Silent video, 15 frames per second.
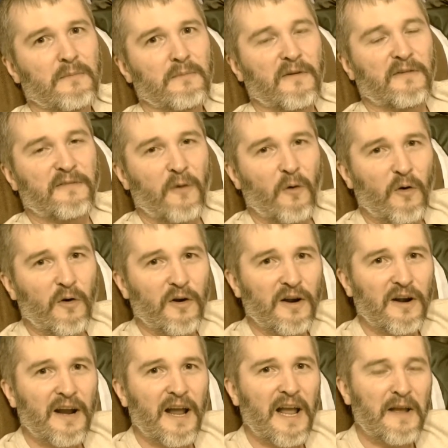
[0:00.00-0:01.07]

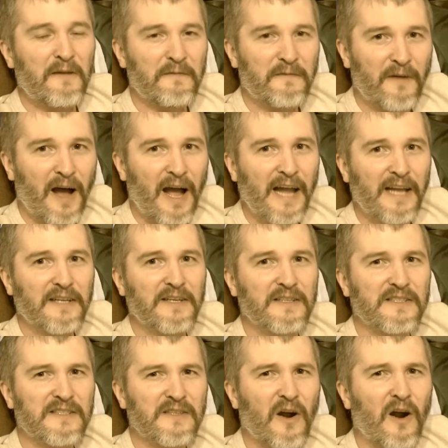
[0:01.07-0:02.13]
before a fight
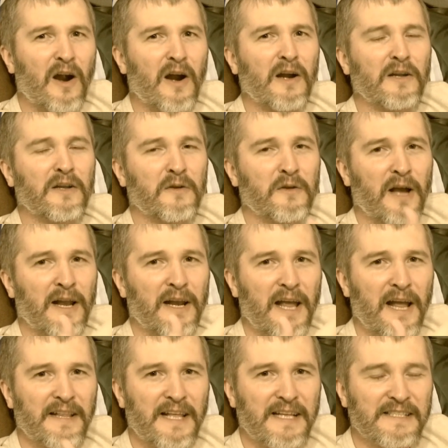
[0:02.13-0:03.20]
could start, you kind
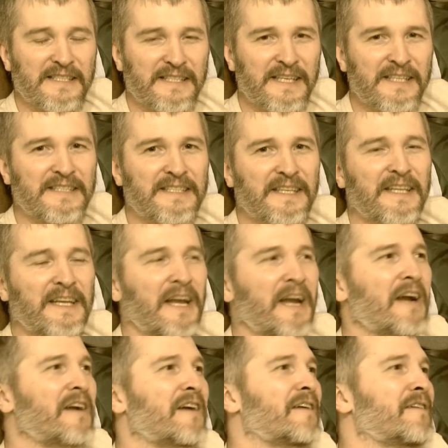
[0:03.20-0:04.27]
of had that sense in the
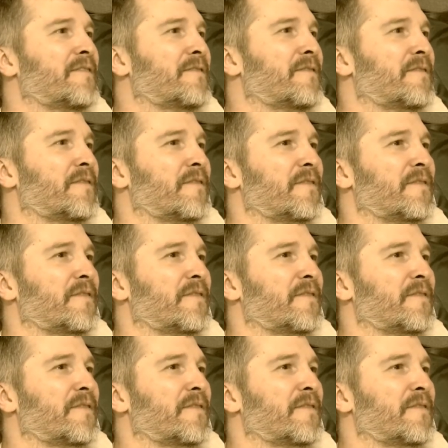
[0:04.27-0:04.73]
air of